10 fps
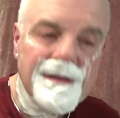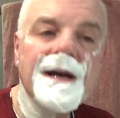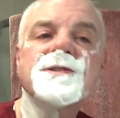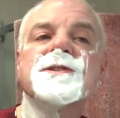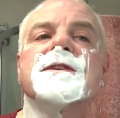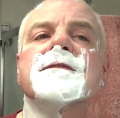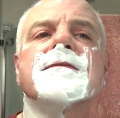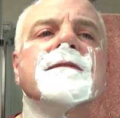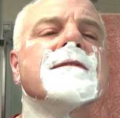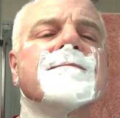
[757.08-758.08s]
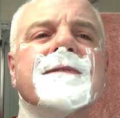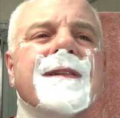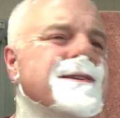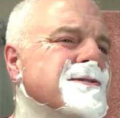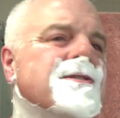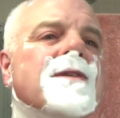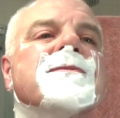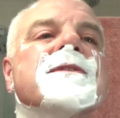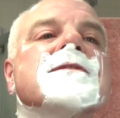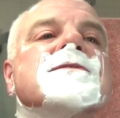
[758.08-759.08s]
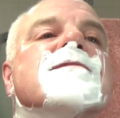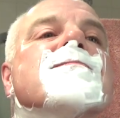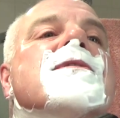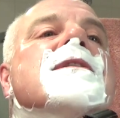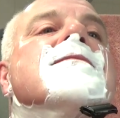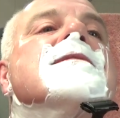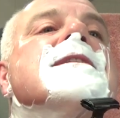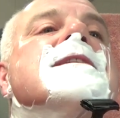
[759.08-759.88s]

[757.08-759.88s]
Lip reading: Last year, and the last couple of years, they've brought out